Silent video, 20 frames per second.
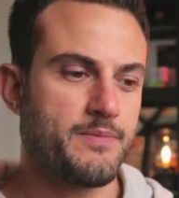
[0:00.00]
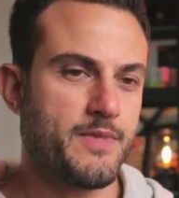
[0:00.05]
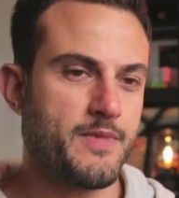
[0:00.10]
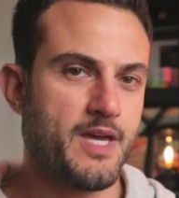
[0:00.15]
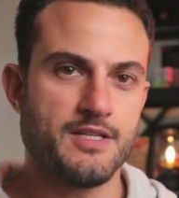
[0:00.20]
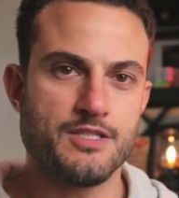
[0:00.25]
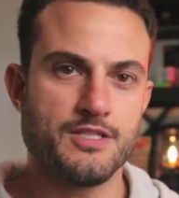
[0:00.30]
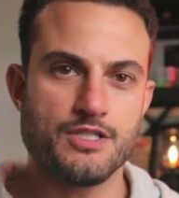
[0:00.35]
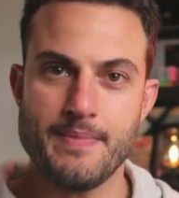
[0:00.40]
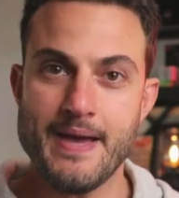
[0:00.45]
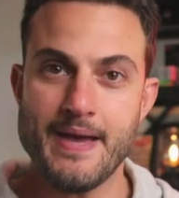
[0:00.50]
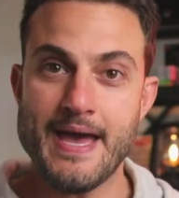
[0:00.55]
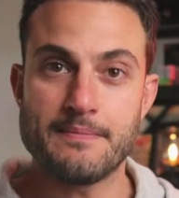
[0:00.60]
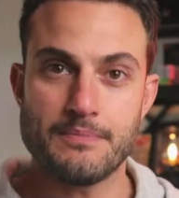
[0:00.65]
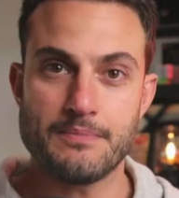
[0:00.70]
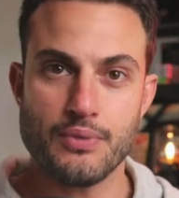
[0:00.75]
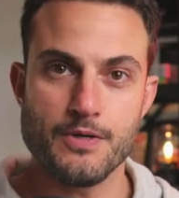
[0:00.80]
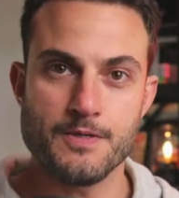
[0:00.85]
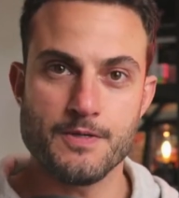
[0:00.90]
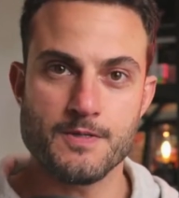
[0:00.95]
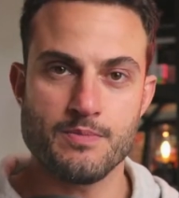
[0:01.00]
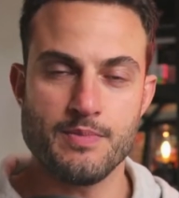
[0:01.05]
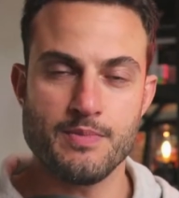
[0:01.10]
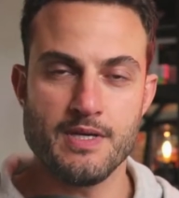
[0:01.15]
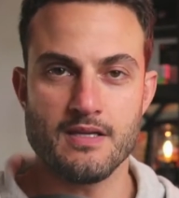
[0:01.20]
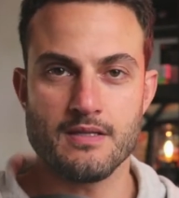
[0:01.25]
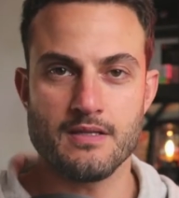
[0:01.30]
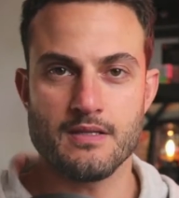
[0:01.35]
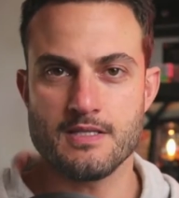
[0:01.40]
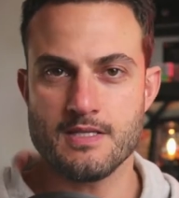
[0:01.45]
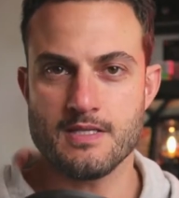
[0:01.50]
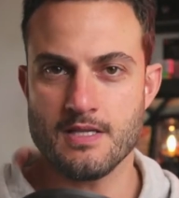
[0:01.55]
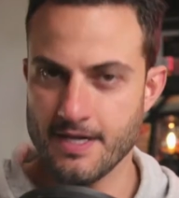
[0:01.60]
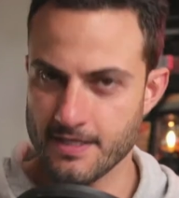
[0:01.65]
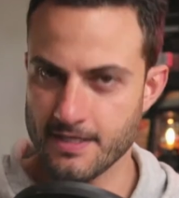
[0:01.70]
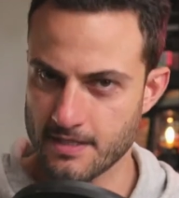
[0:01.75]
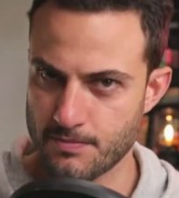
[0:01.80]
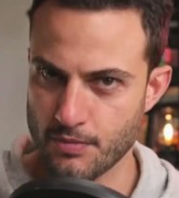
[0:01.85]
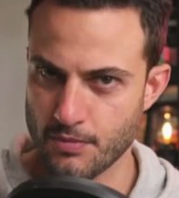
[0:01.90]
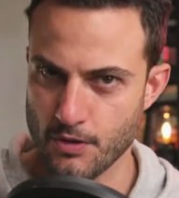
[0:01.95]
and Japan Post being the
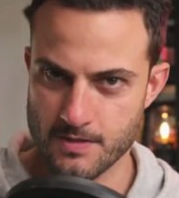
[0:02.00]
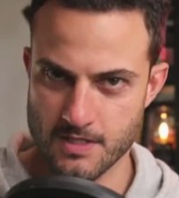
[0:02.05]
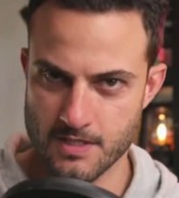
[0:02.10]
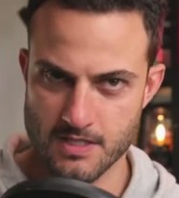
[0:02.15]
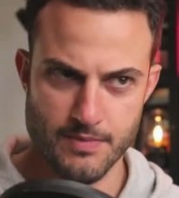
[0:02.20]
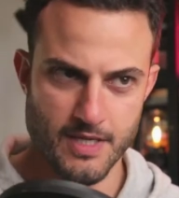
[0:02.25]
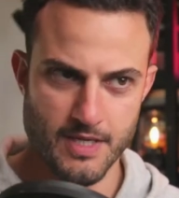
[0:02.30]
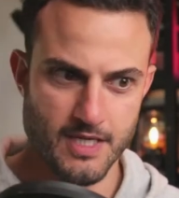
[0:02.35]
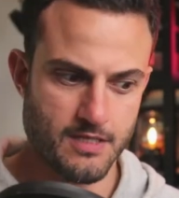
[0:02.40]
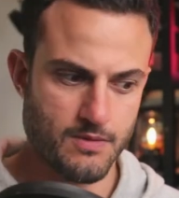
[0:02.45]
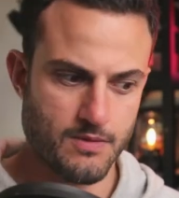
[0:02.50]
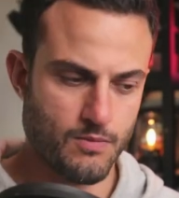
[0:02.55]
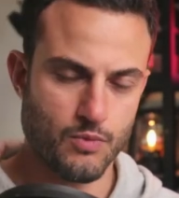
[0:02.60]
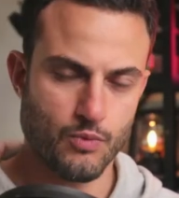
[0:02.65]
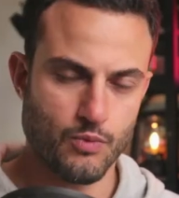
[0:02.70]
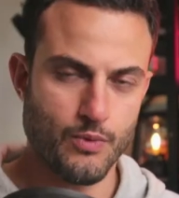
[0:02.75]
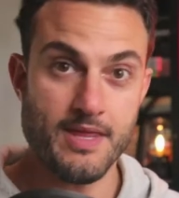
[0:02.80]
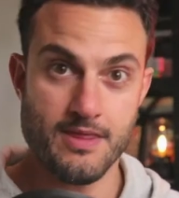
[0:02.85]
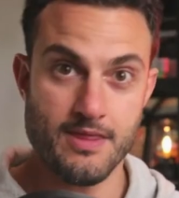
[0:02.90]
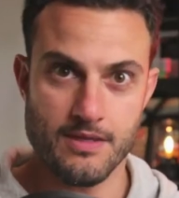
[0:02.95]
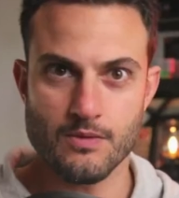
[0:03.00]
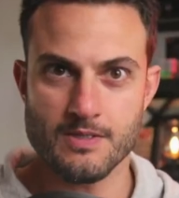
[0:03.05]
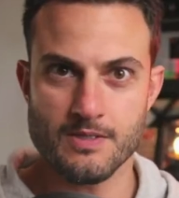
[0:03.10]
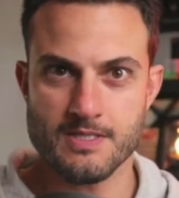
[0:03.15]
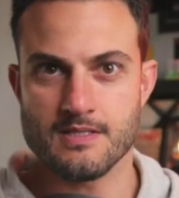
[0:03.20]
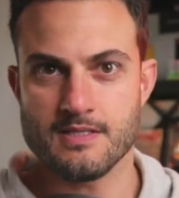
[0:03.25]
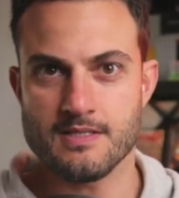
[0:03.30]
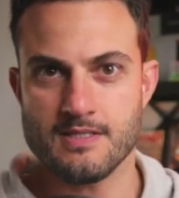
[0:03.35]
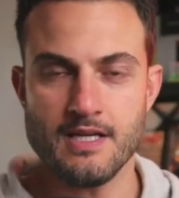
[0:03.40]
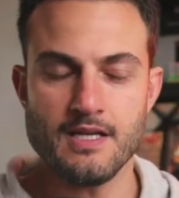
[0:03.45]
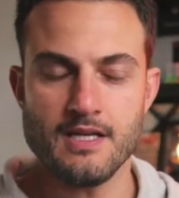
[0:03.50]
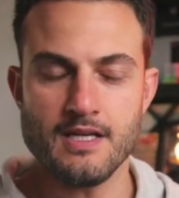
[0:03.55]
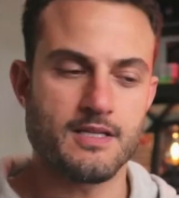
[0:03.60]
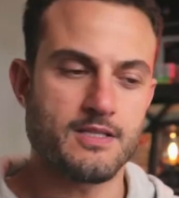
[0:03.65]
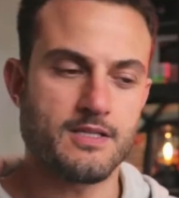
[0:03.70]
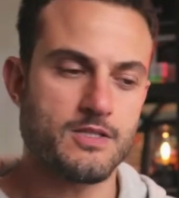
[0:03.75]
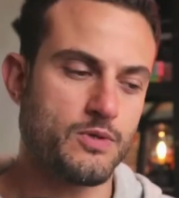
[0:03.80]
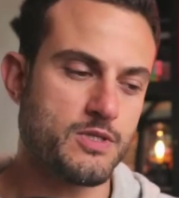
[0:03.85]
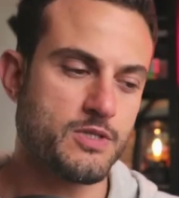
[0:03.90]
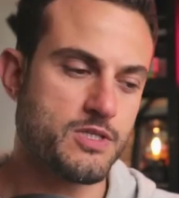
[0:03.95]
selected postage method, method wasn't sending
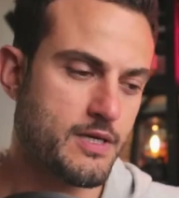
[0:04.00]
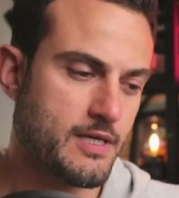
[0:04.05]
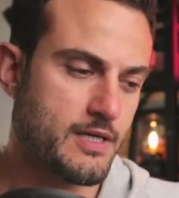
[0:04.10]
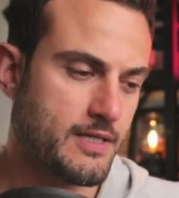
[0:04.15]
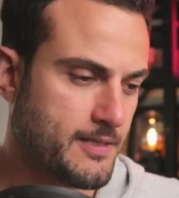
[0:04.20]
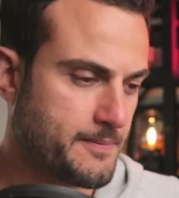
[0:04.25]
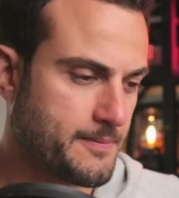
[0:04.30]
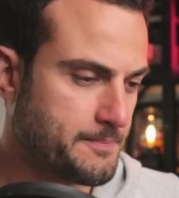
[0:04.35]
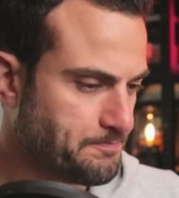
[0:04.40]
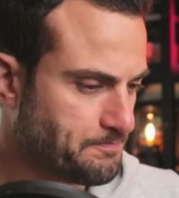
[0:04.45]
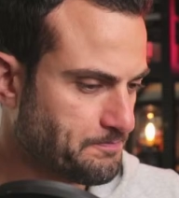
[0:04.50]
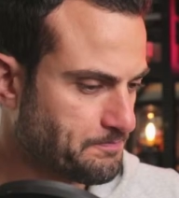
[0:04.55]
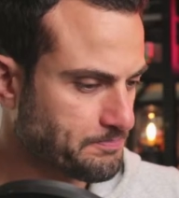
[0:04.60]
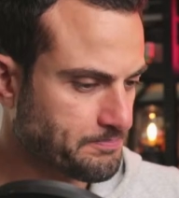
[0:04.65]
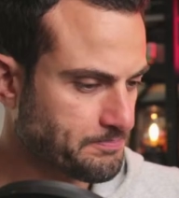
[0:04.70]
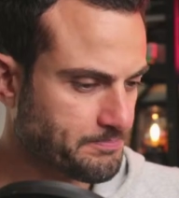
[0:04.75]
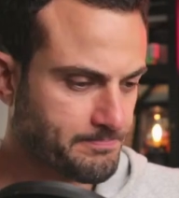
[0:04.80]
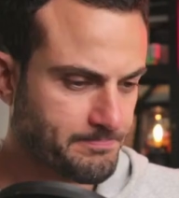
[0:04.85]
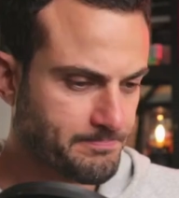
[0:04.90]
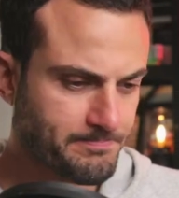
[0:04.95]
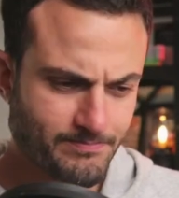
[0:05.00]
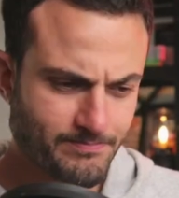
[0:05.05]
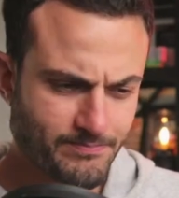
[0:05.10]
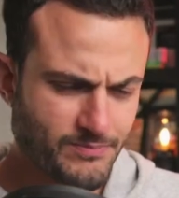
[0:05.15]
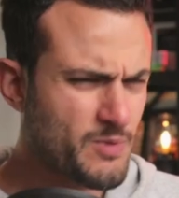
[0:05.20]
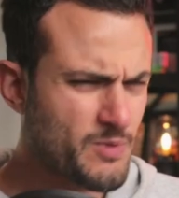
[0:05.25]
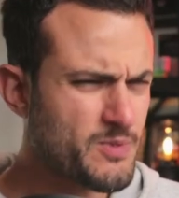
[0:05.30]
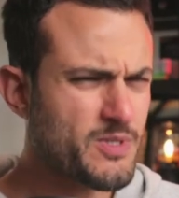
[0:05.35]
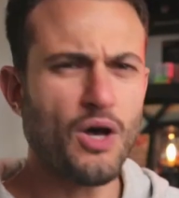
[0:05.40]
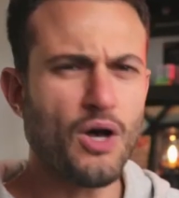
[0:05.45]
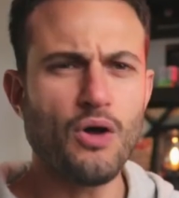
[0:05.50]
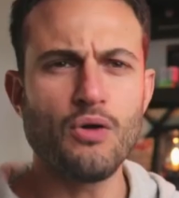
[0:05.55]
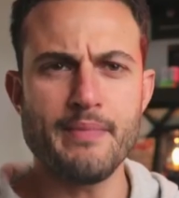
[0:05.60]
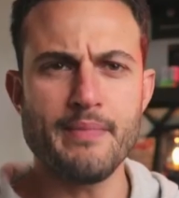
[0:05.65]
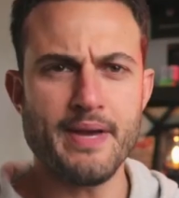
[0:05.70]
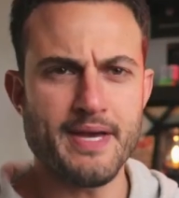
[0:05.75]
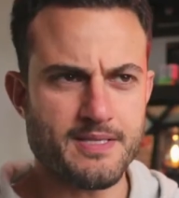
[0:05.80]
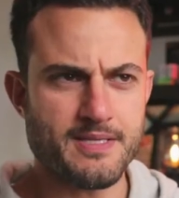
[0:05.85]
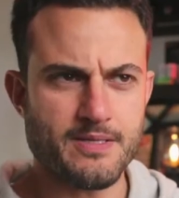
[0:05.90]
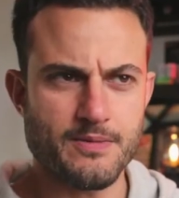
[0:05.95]
it to Australia. It was a whole mess.